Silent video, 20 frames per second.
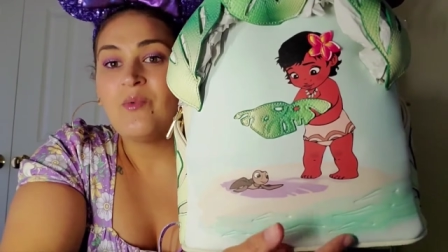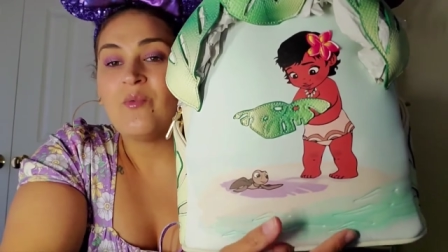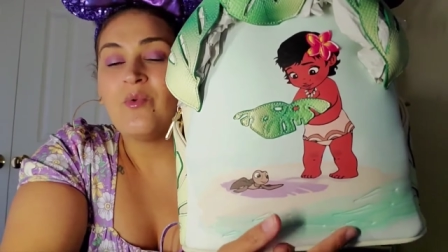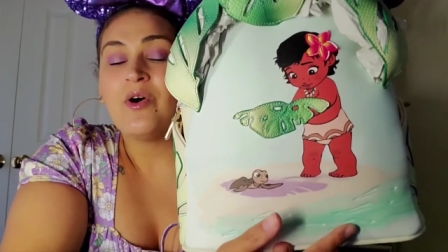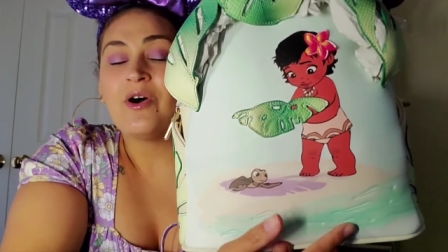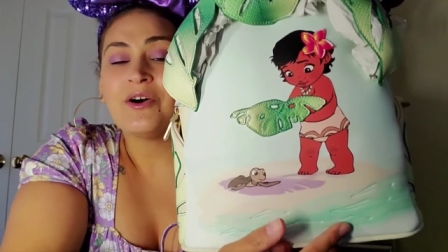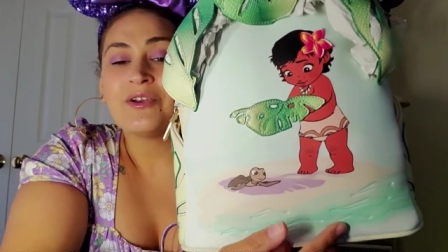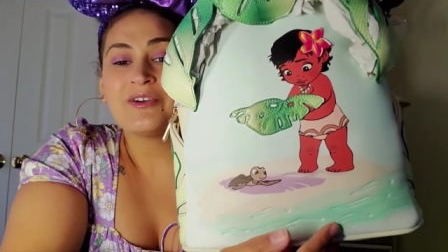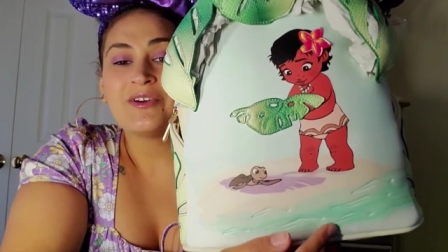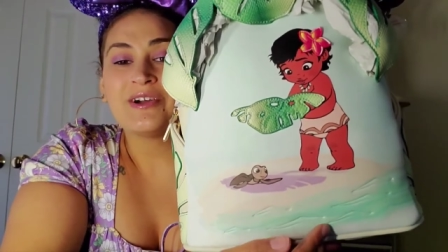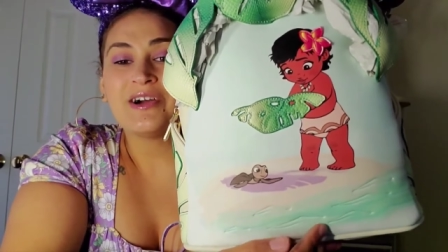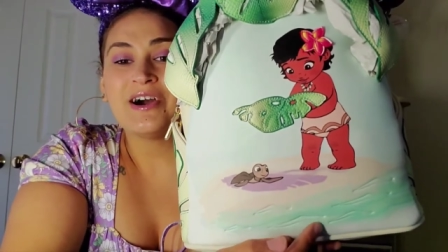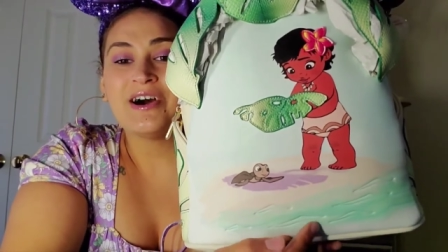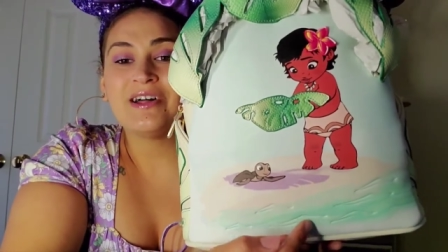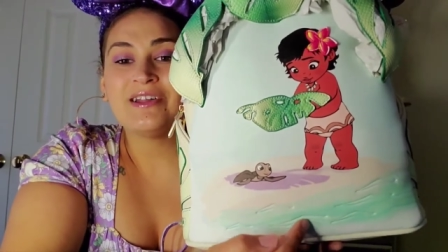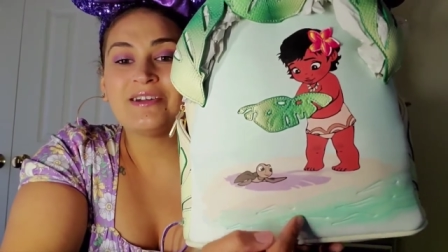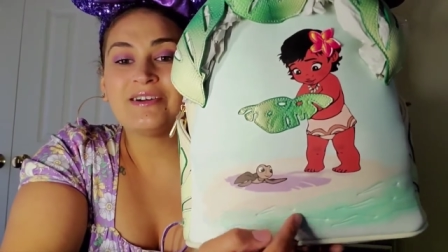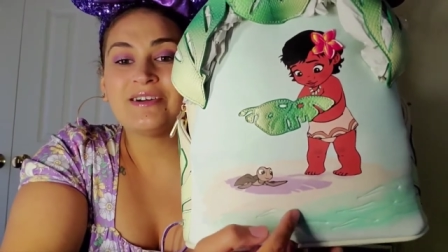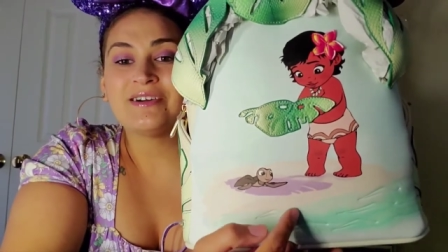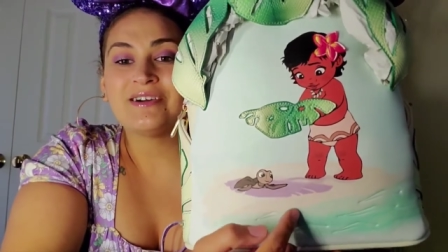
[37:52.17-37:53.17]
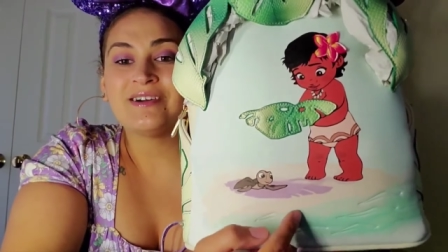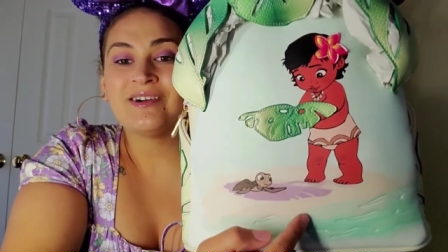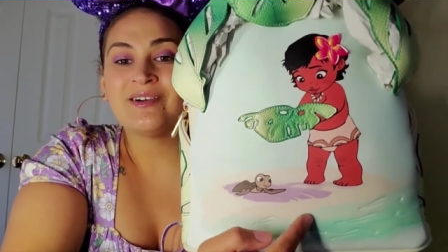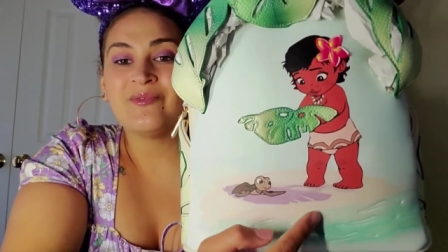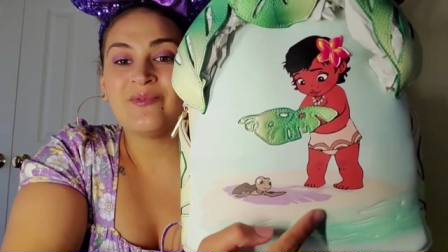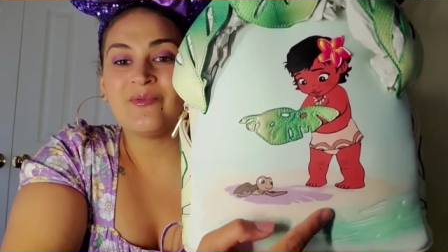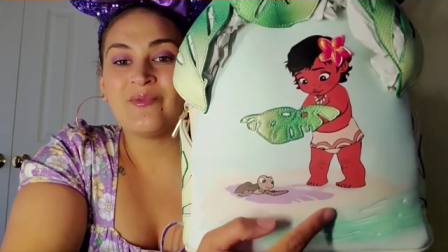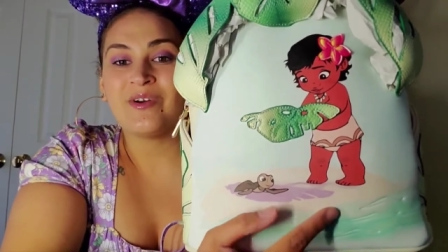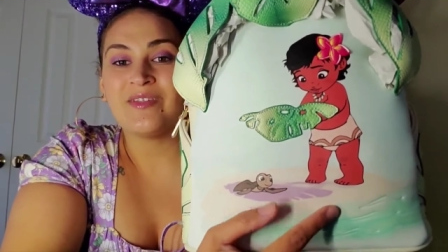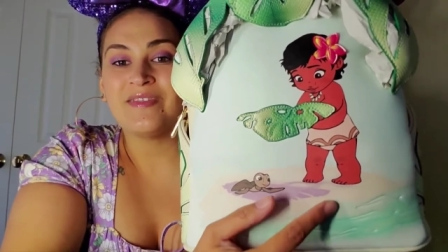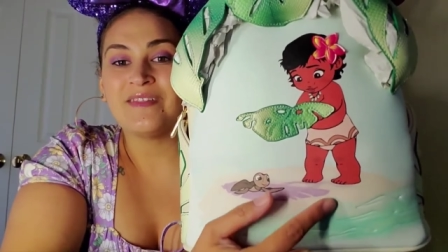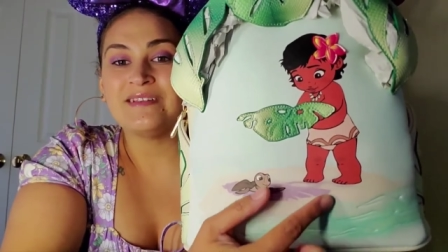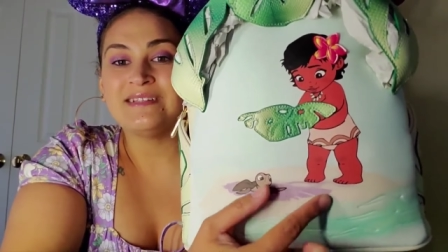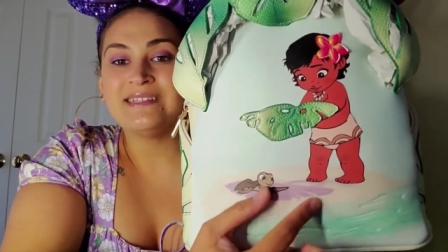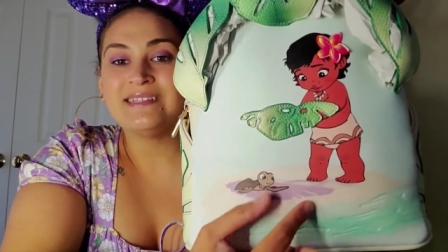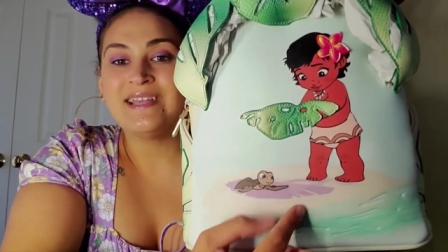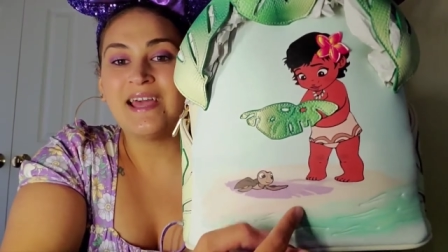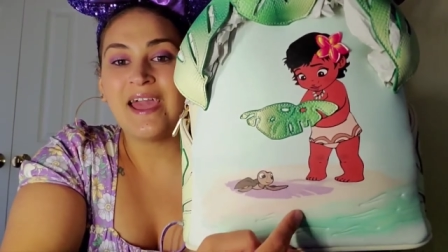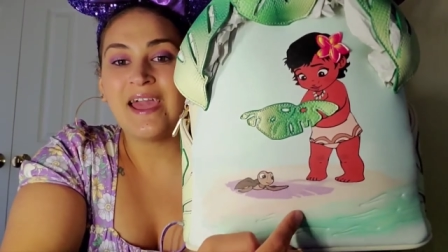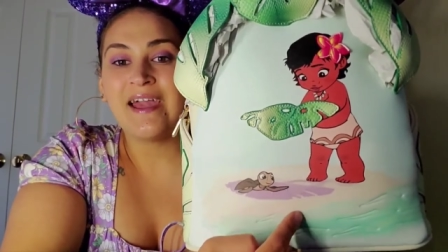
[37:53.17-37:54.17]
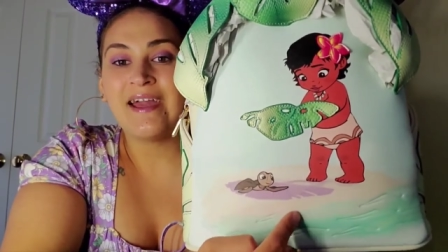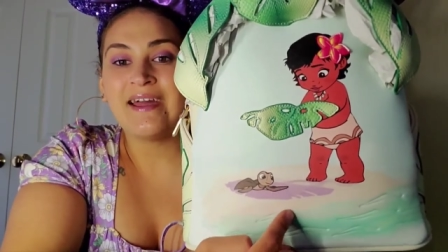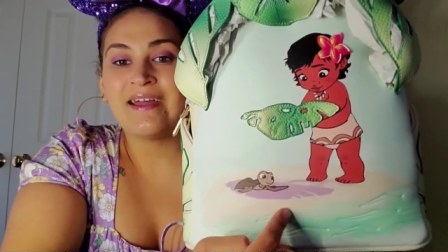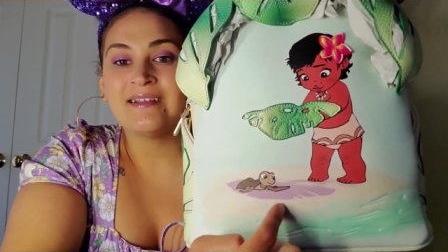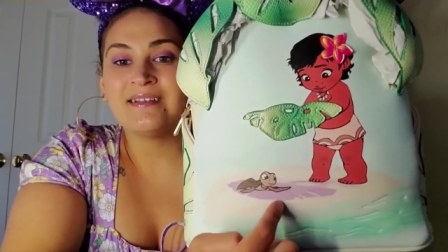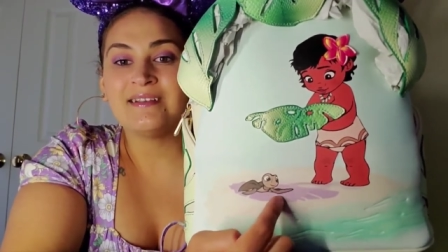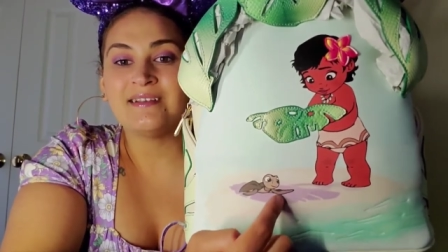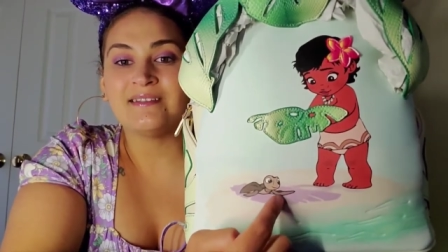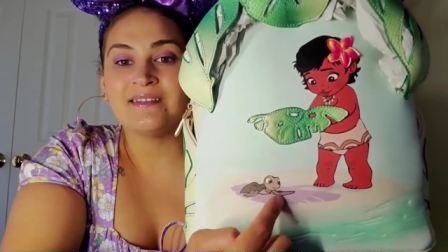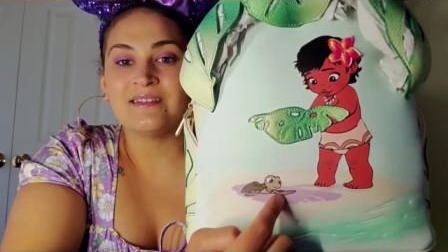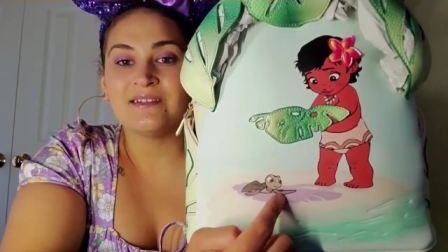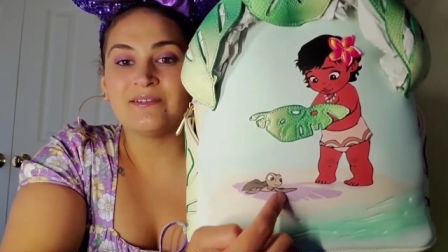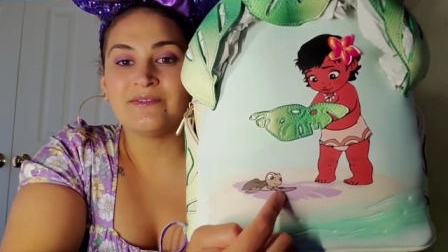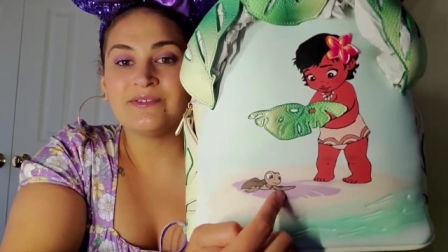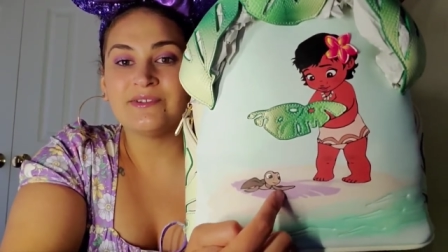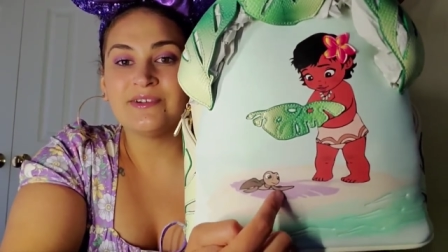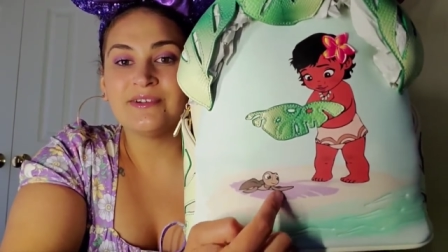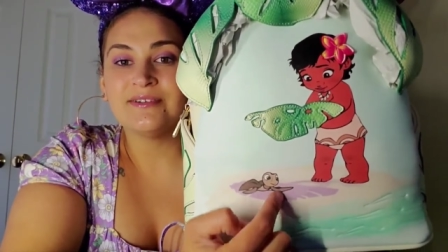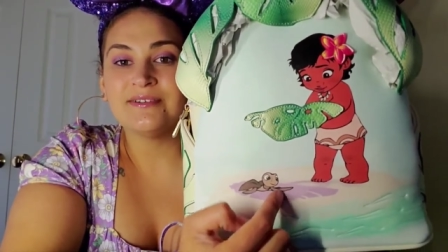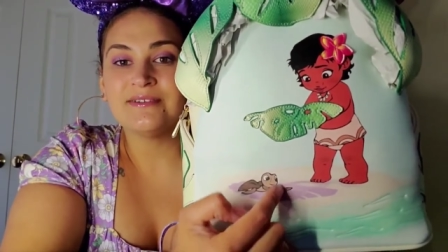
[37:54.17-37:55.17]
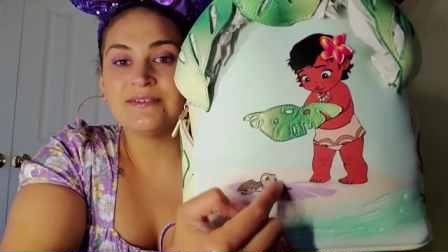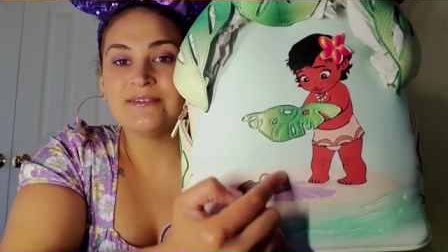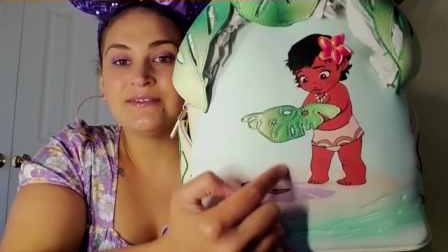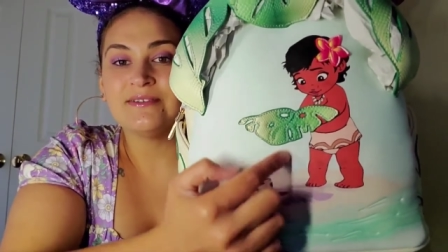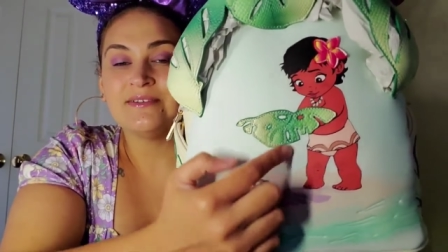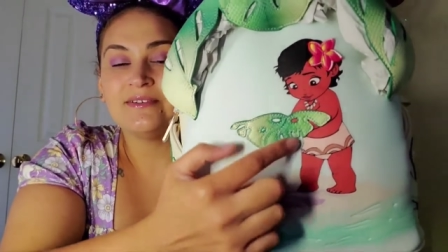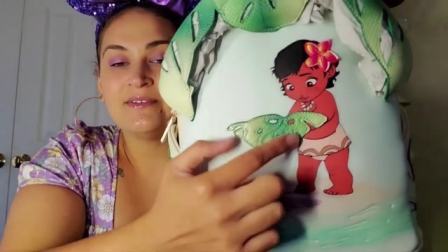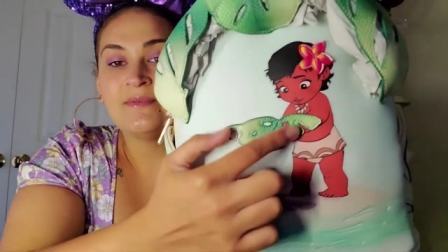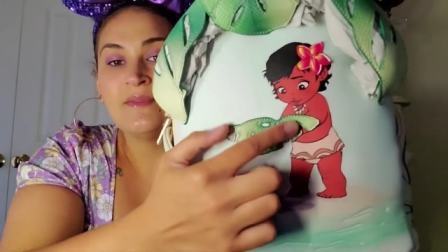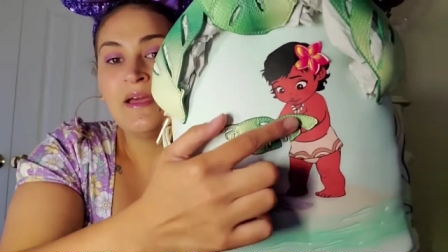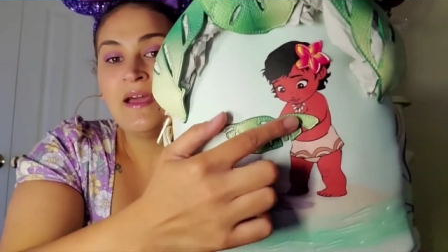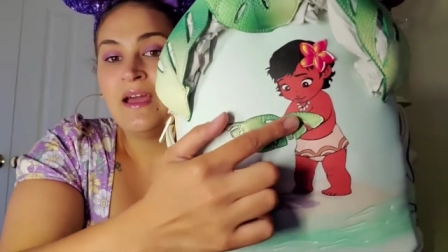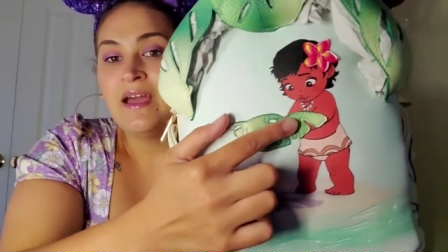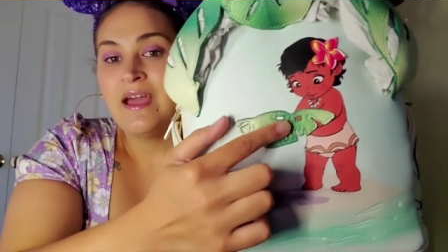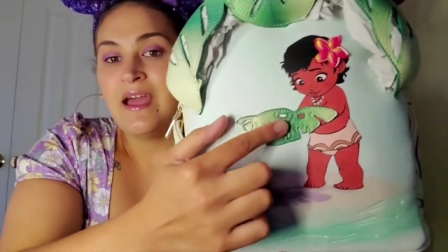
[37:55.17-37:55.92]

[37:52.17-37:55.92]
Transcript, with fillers: watercolor with the sand and the little turtle.